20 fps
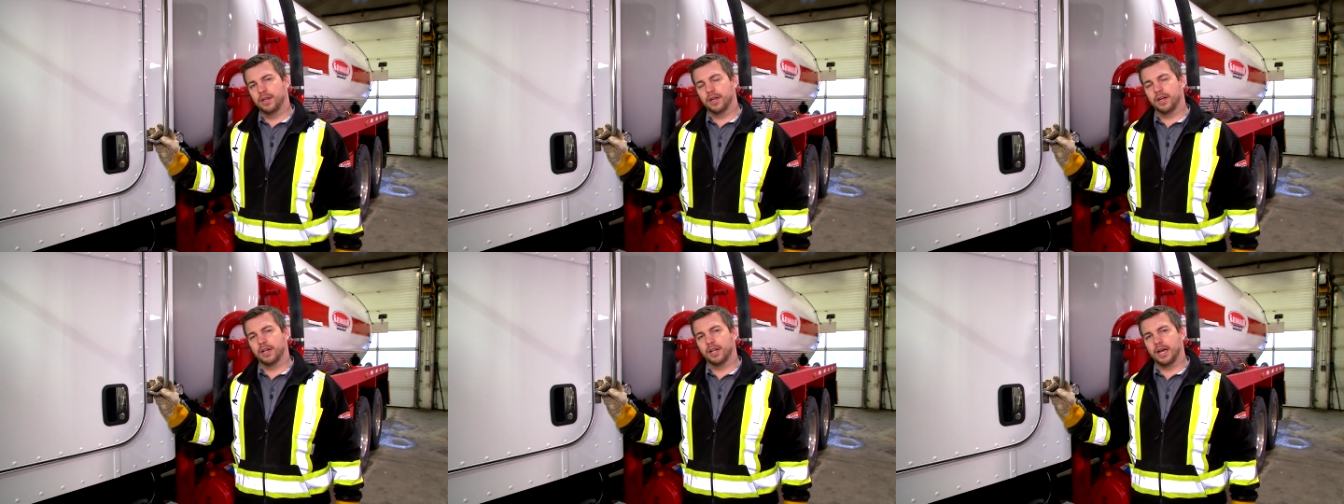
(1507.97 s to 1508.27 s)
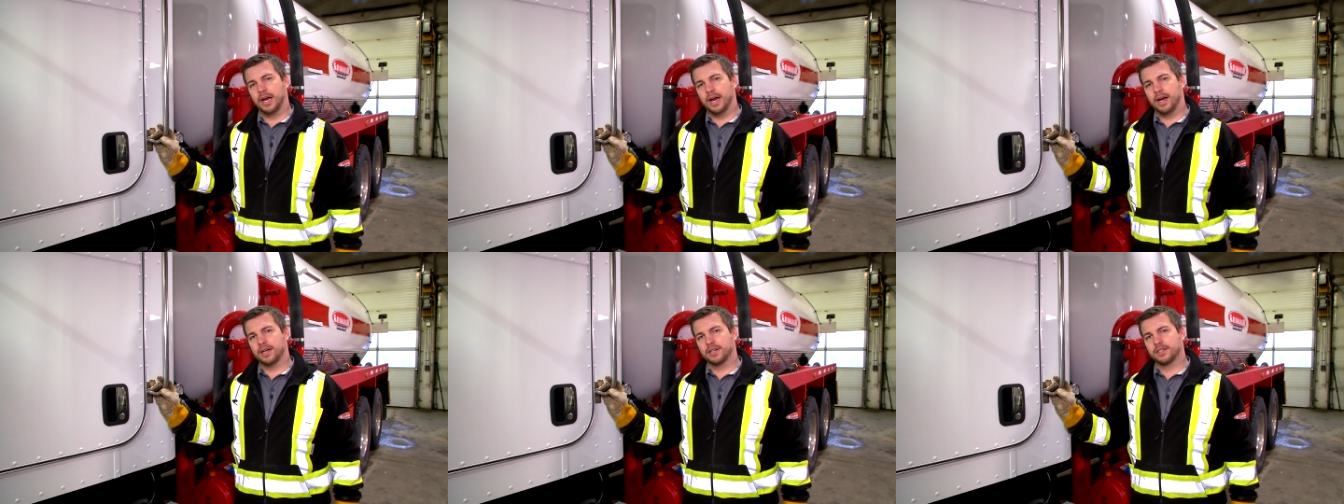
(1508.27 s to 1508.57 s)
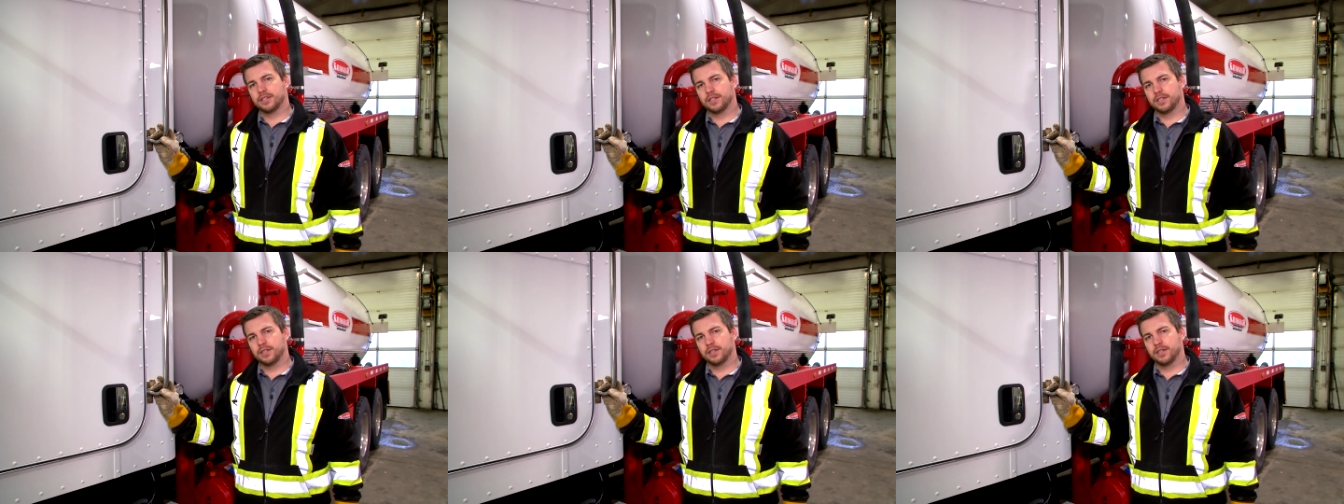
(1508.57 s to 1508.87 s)

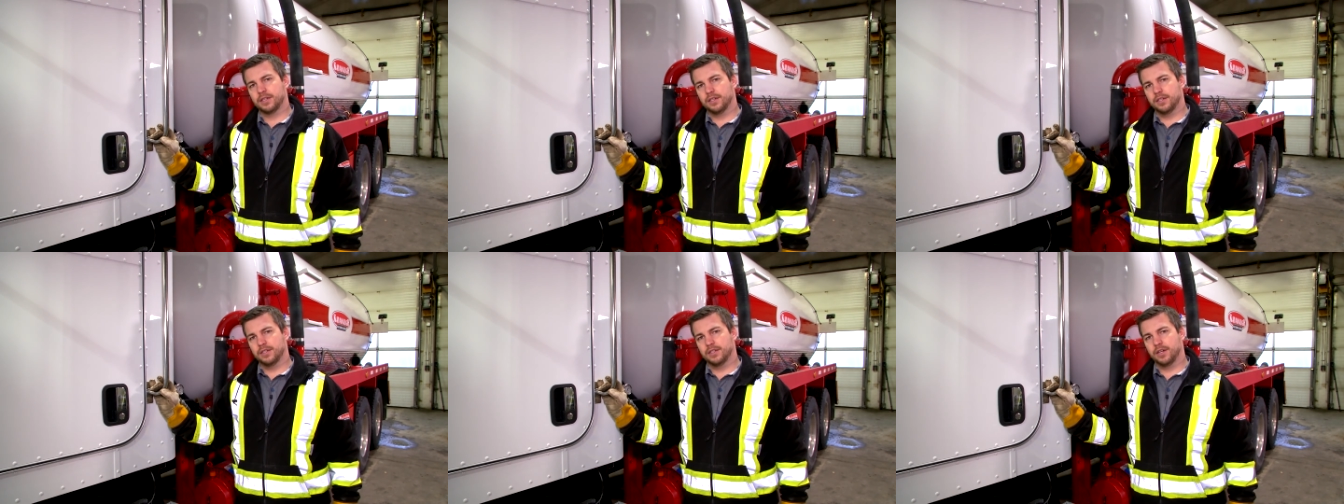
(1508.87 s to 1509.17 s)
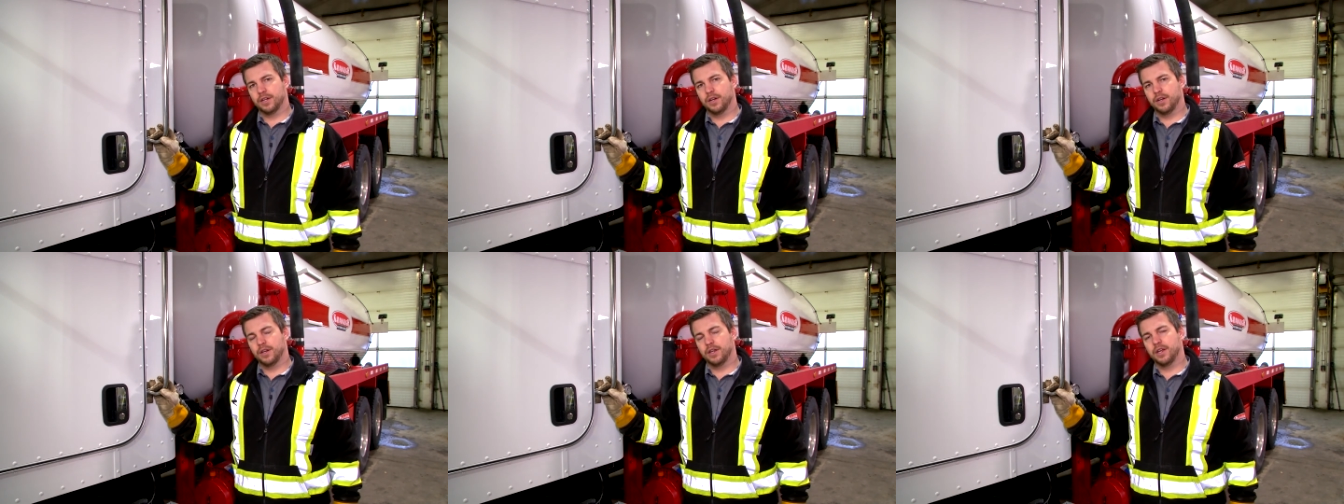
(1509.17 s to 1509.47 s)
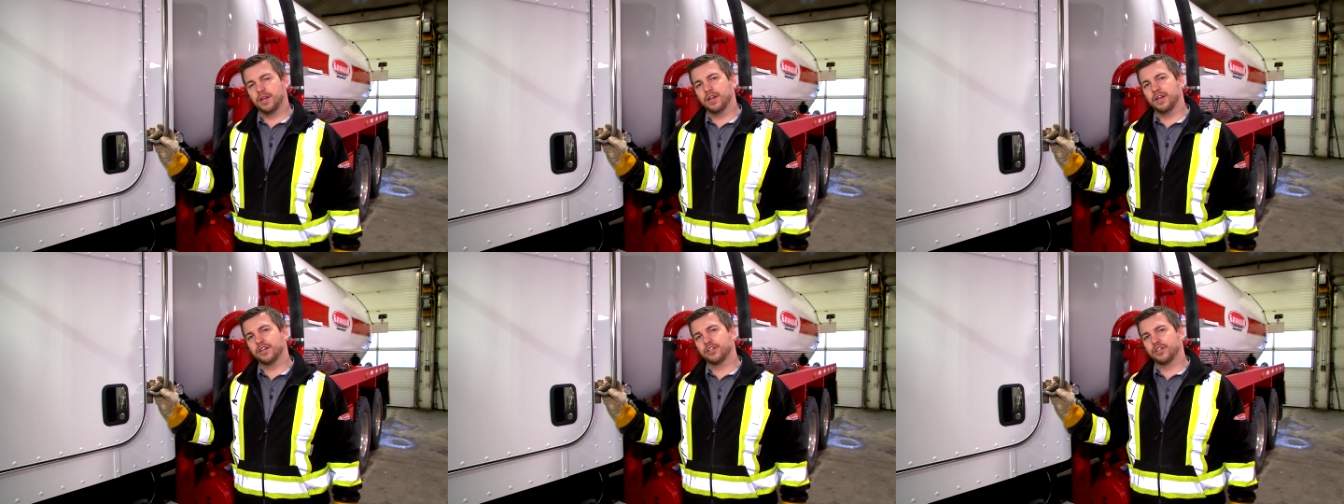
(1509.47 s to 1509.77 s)
Glass is in good
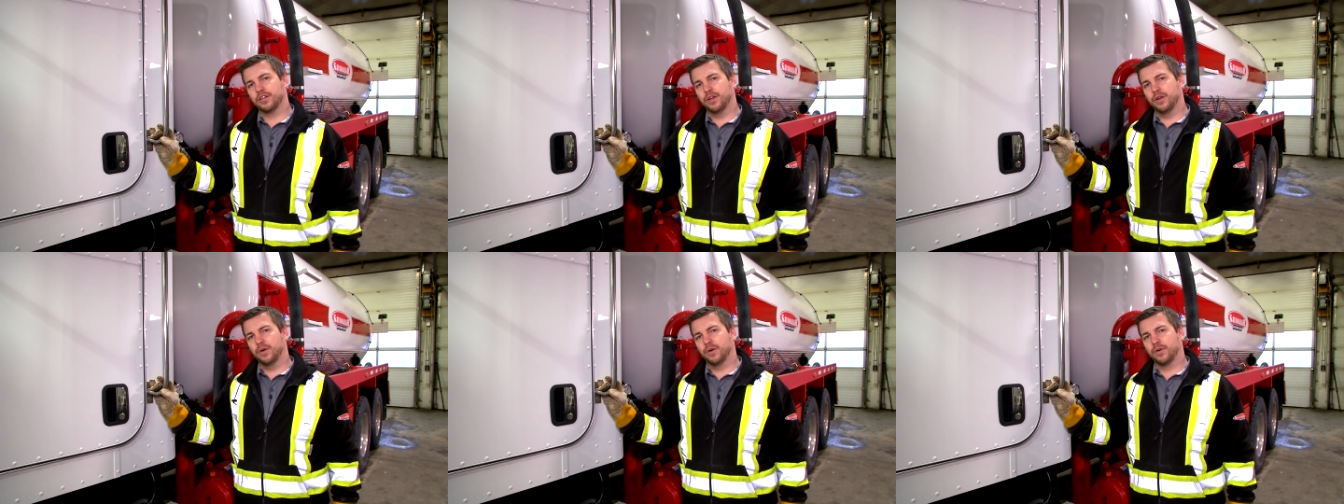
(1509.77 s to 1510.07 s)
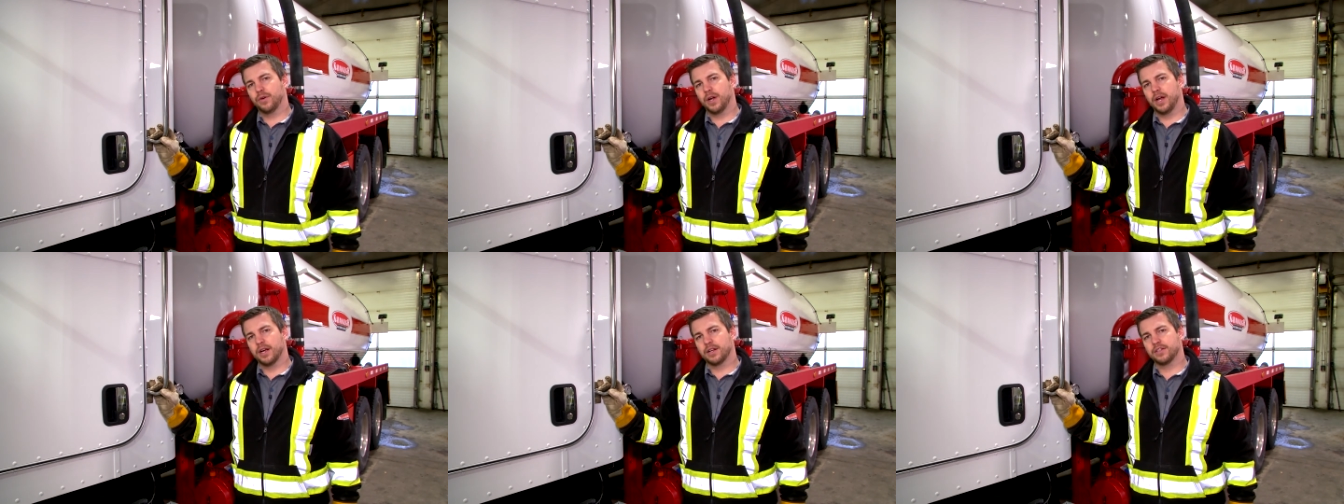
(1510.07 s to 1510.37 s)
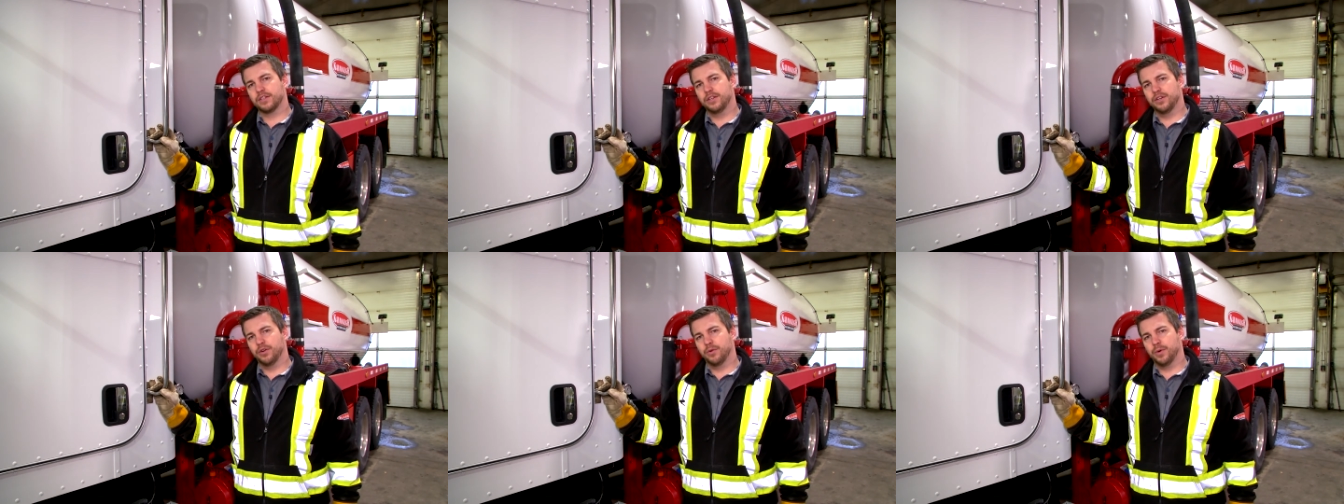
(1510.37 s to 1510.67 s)
condition, no
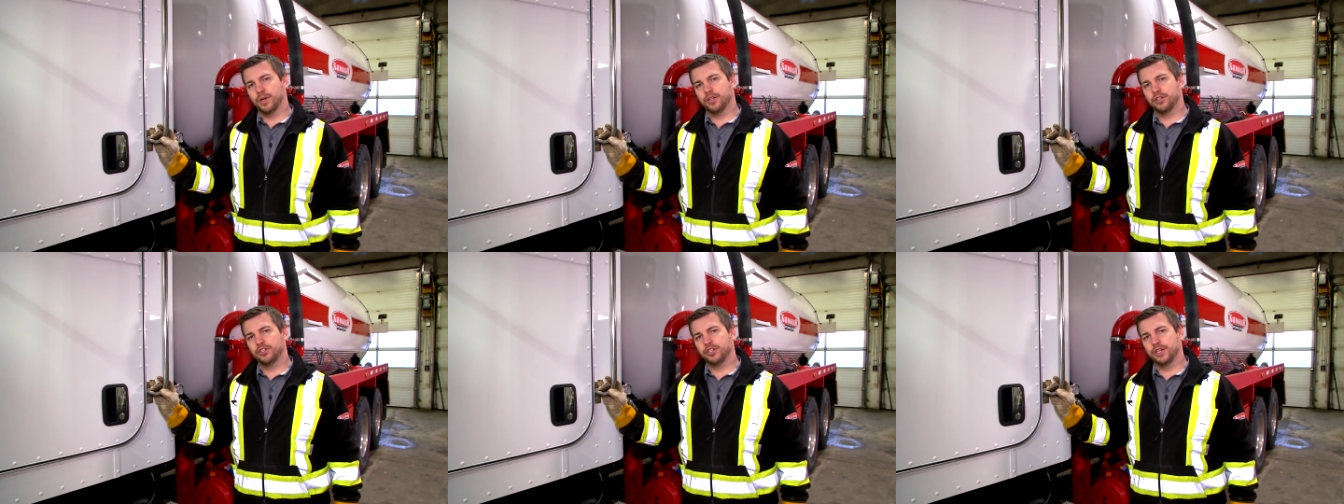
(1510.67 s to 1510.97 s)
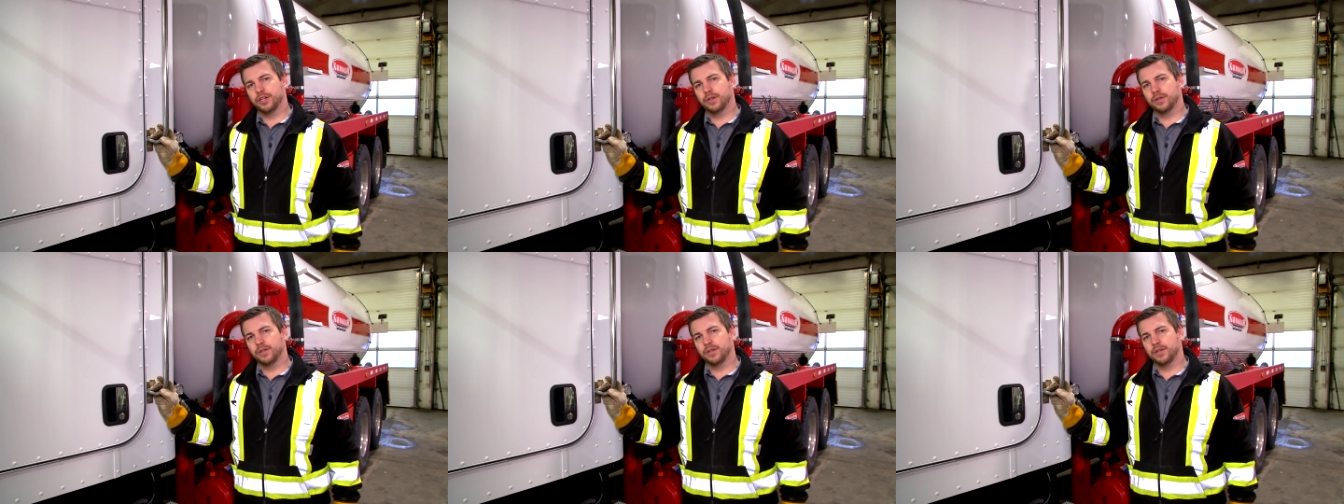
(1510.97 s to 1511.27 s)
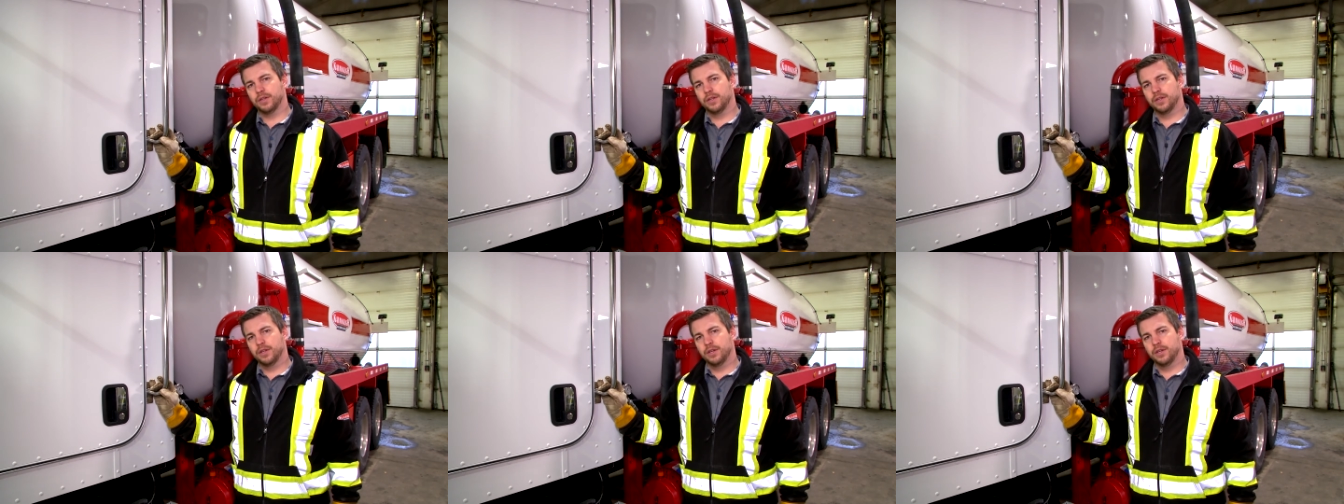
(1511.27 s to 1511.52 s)
cracks in your windshield.